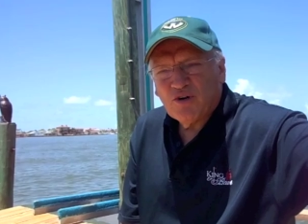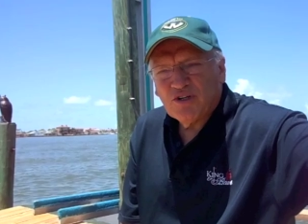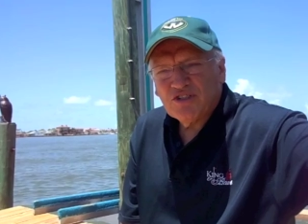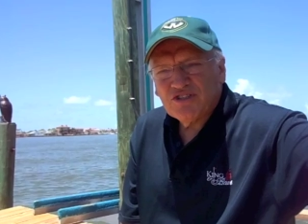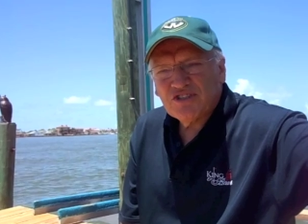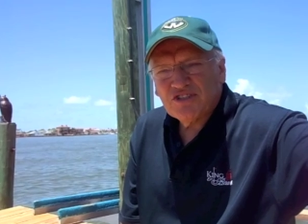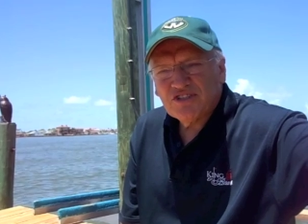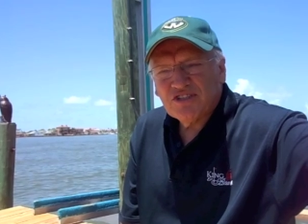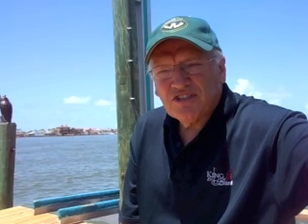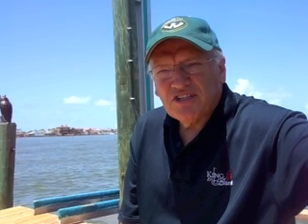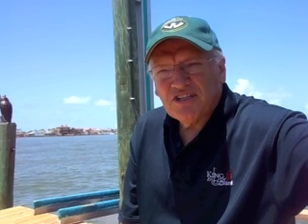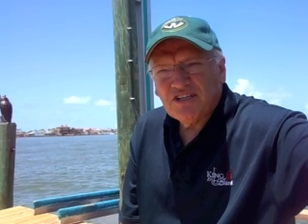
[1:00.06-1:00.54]

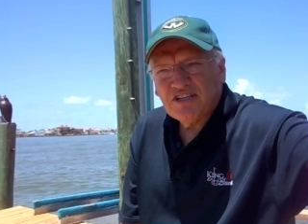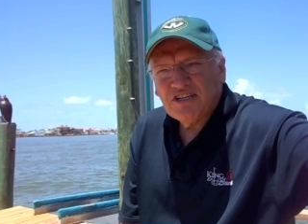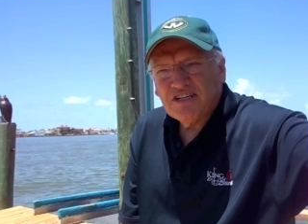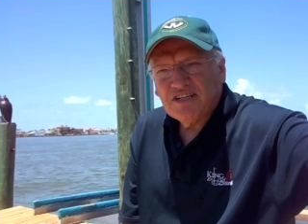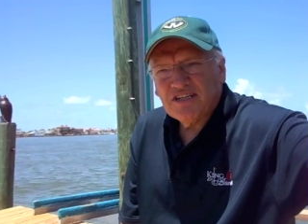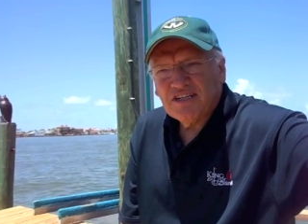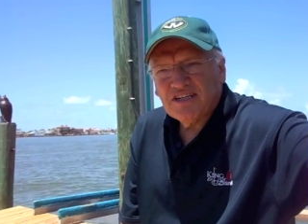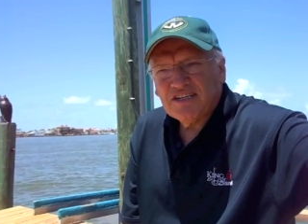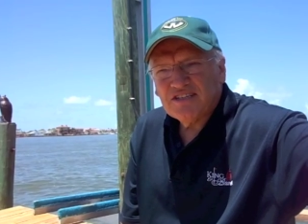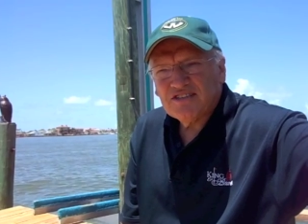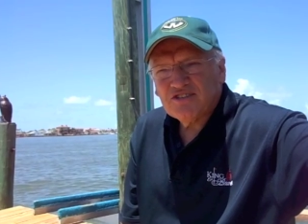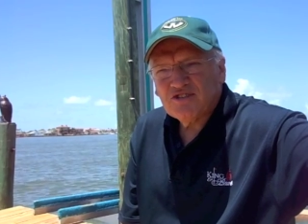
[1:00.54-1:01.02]
course,
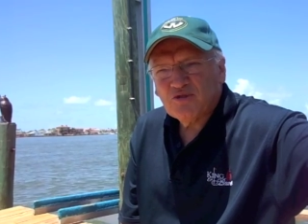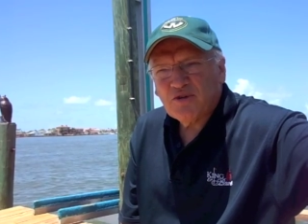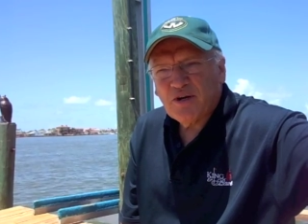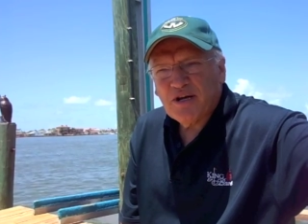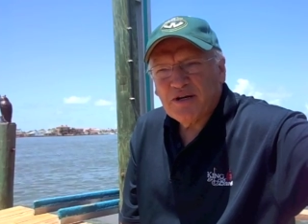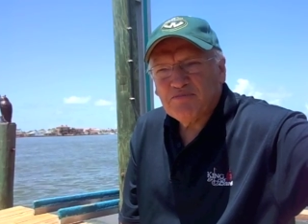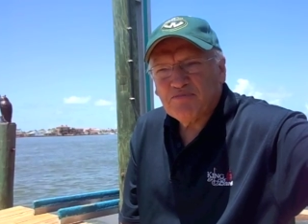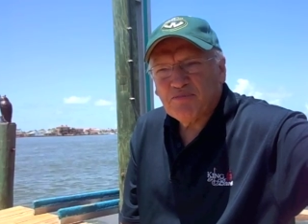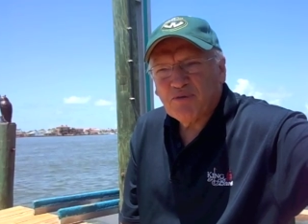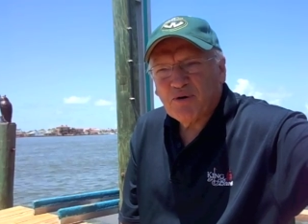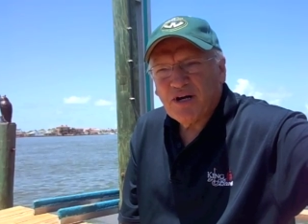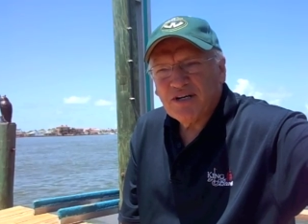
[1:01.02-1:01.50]
the uh,
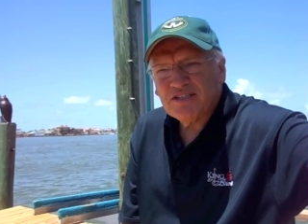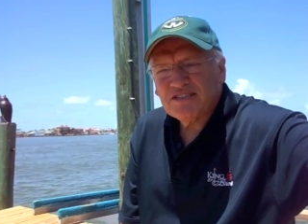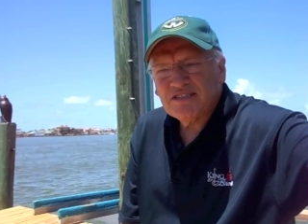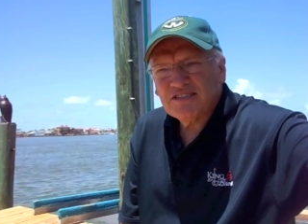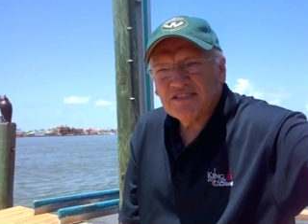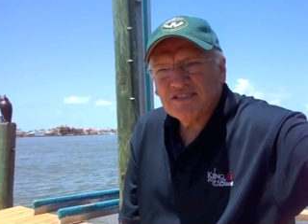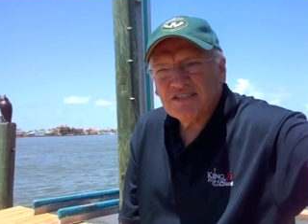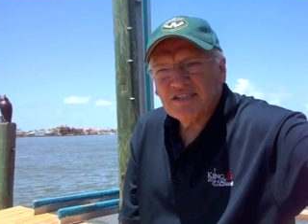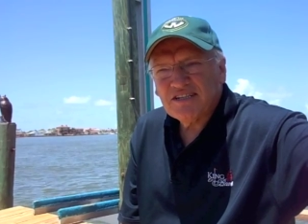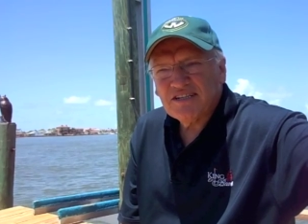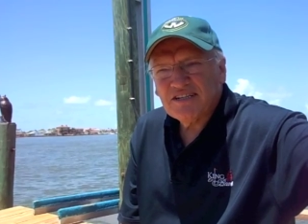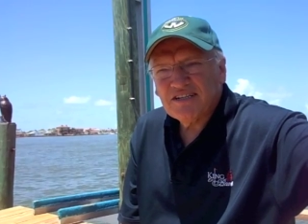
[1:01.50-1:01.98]
trade
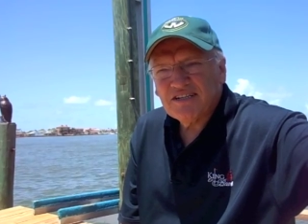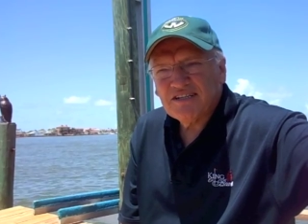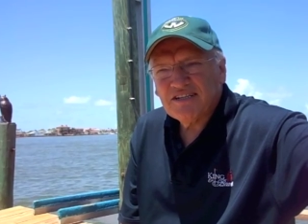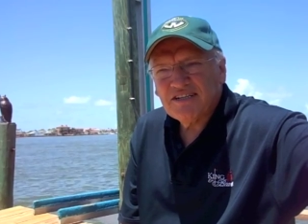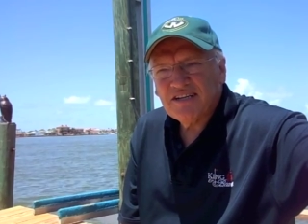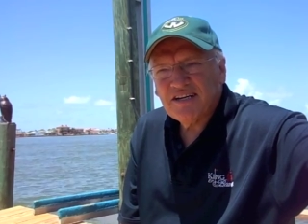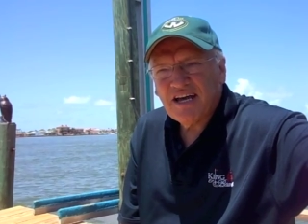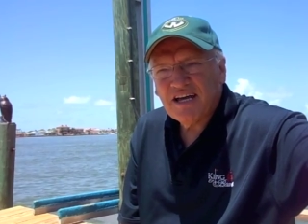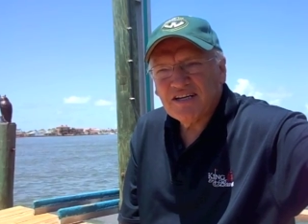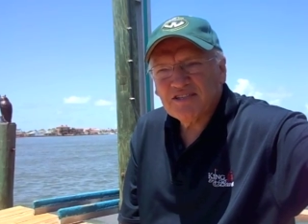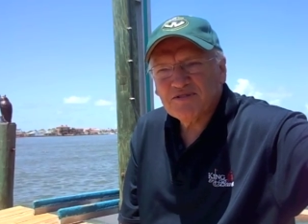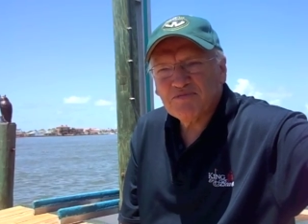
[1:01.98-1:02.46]
press uh,
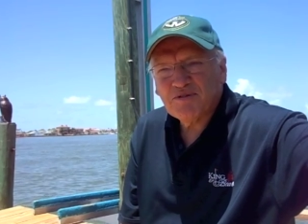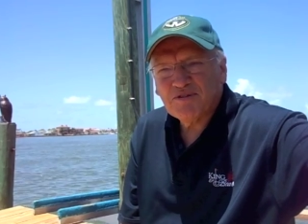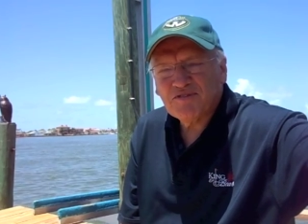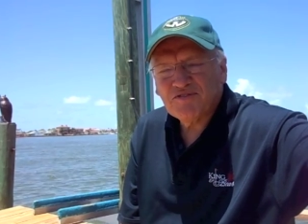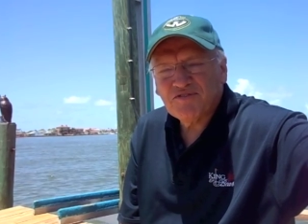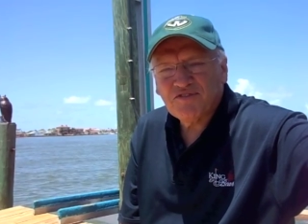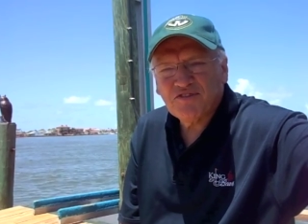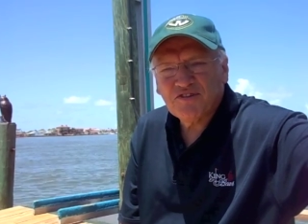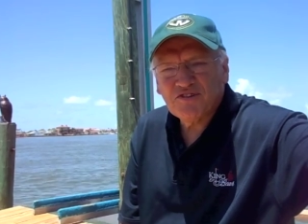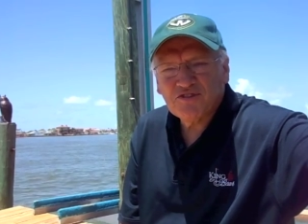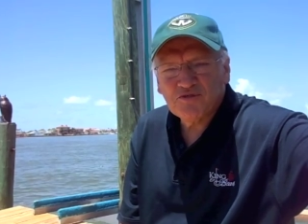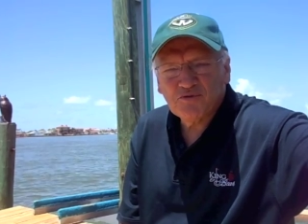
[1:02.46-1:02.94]
has been
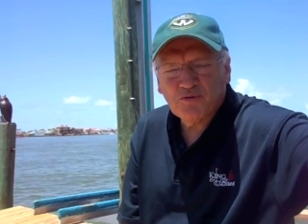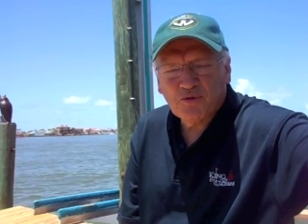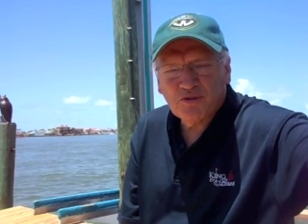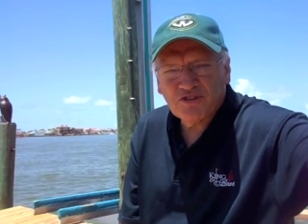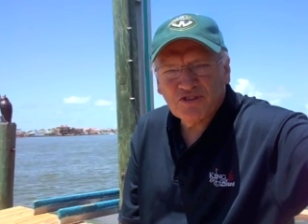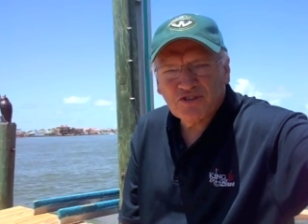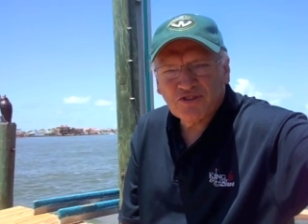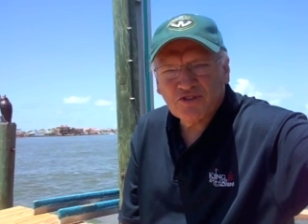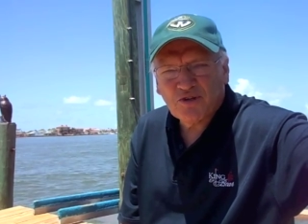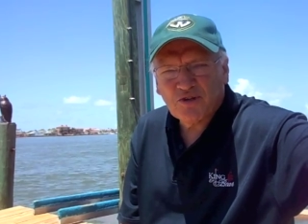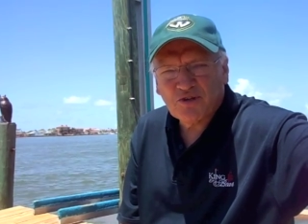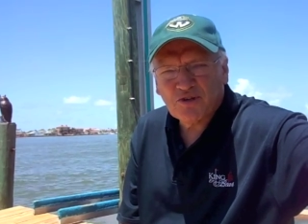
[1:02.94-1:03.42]
filled
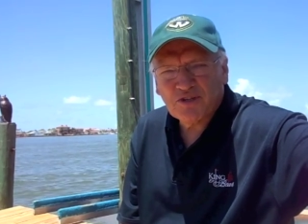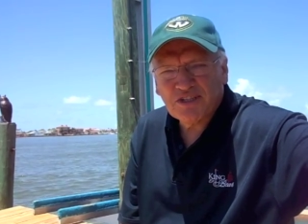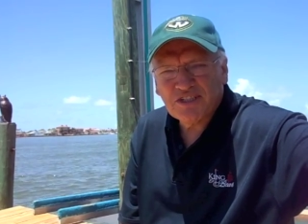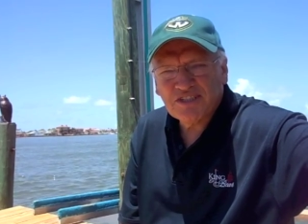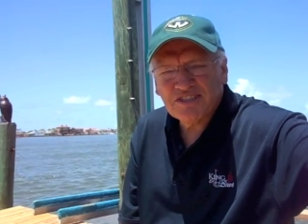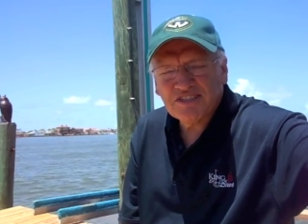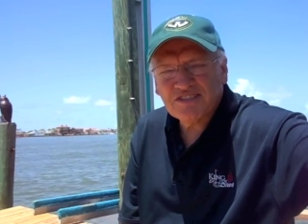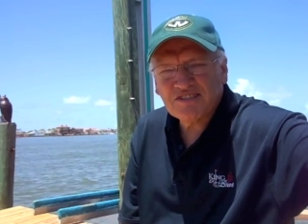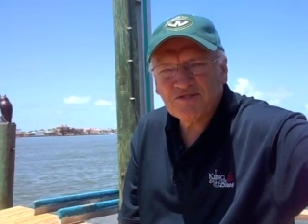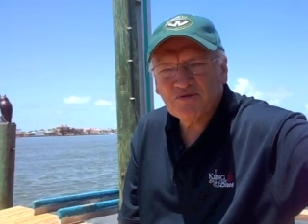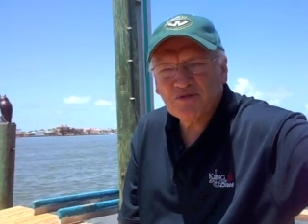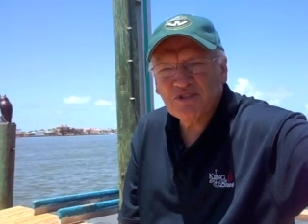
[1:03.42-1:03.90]
with
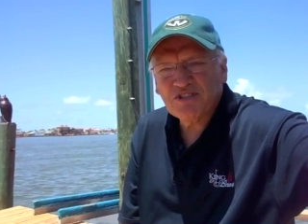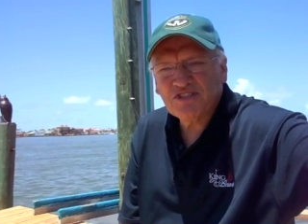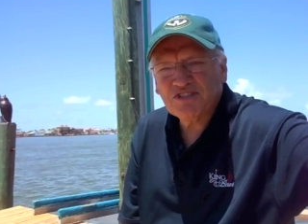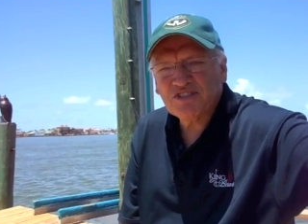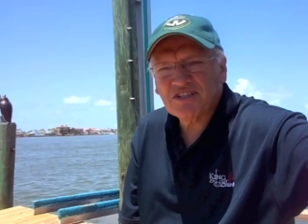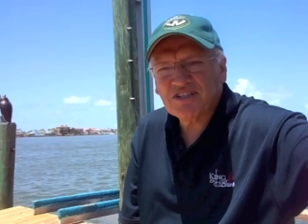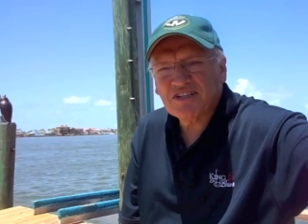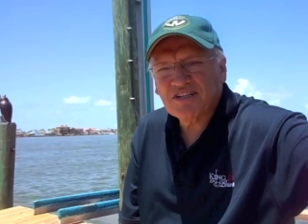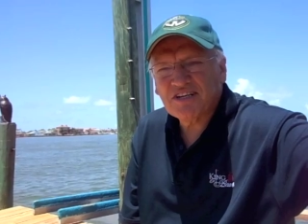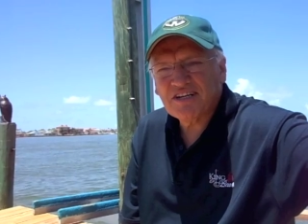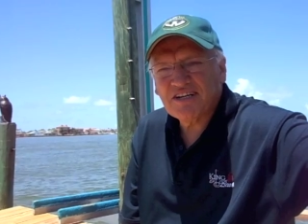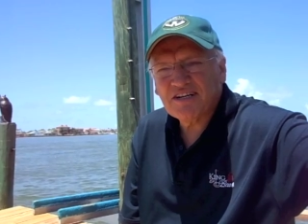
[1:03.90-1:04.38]
stories
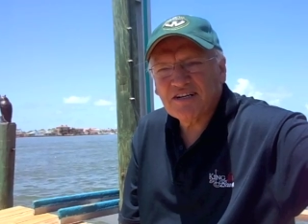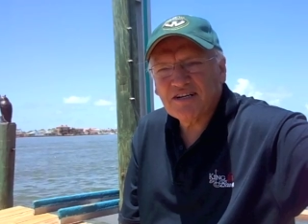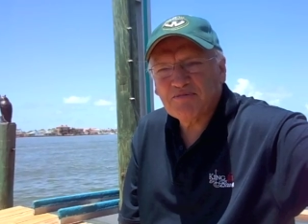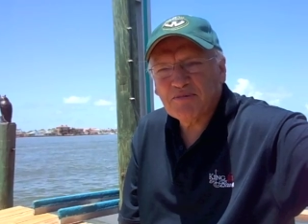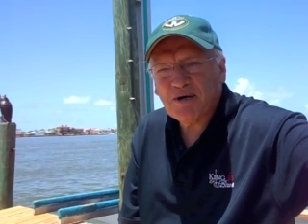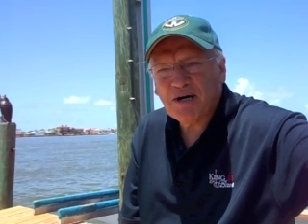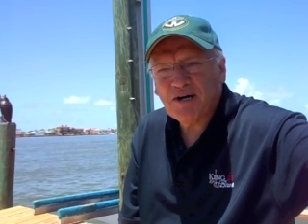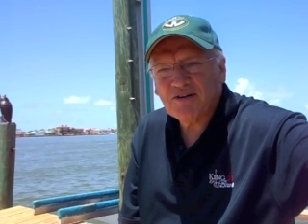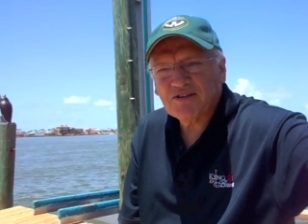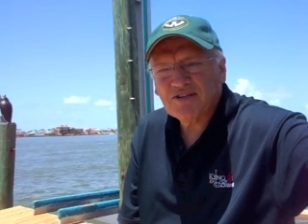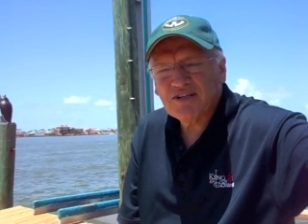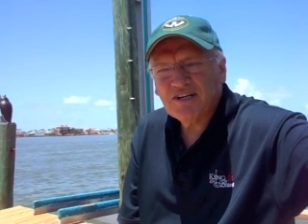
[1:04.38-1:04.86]
recently
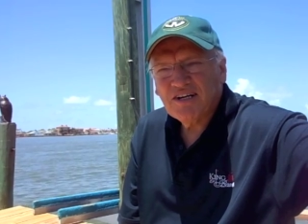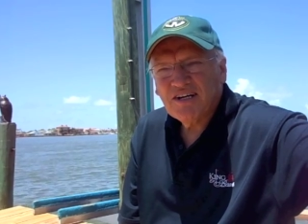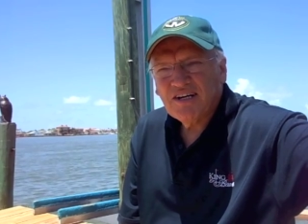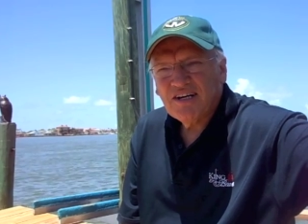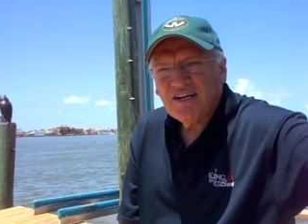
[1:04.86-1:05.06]
about